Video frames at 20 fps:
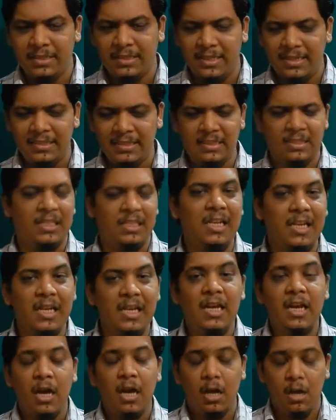There is still
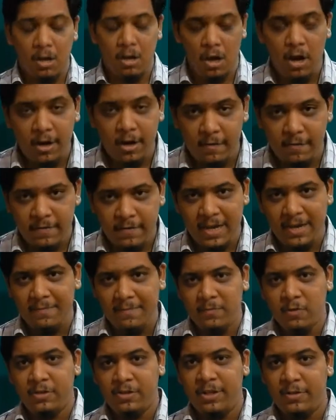a lot of
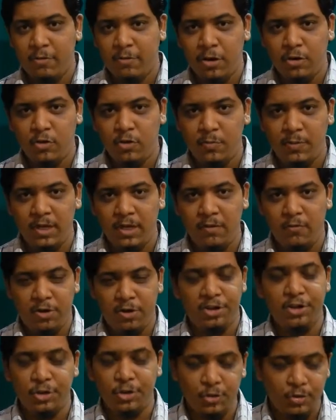time for the award to be
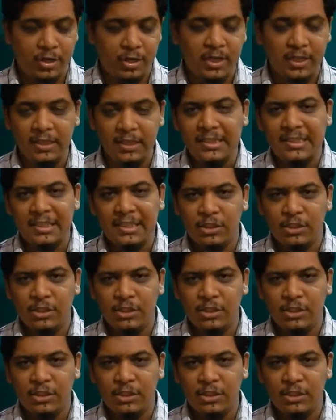awarded to her.